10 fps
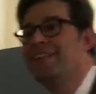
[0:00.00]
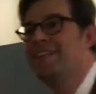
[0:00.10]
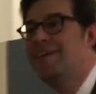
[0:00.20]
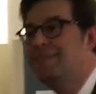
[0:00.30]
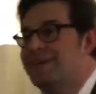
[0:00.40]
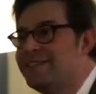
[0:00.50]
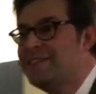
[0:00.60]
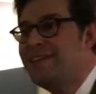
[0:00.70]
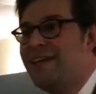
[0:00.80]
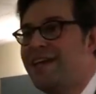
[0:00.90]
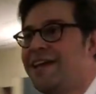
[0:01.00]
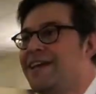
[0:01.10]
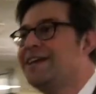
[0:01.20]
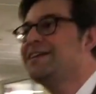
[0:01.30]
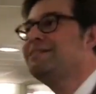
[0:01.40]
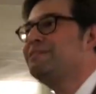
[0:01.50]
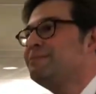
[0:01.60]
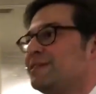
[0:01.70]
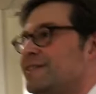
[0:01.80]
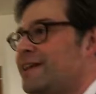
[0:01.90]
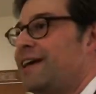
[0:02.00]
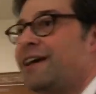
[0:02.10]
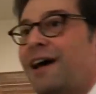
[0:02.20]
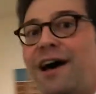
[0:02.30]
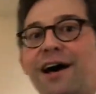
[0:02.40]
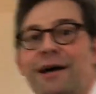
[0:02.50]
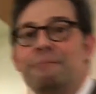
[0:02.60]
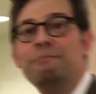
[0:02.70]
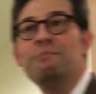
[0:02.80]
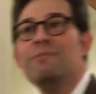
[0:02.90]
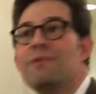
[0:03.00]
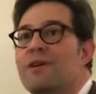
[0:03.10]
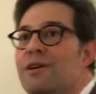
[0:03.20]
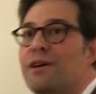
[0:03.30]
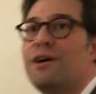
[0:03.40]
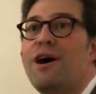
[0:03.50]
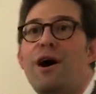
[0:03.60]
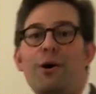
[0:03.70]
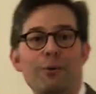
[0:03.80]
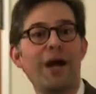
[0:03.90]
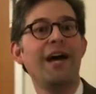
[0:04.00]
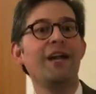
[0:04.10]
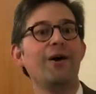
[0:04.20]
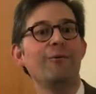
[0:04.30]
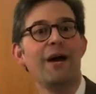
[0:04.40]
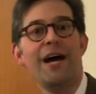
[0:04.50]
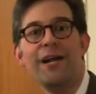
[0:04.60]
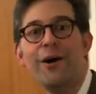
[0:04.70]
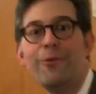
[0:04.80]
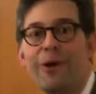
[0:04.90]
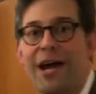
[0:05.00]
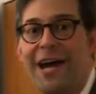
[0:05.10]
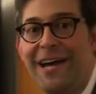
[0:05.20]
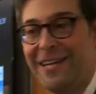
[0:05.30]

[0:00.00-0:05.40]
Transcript: Let me see. Let's see. Um, all right, all right, all right.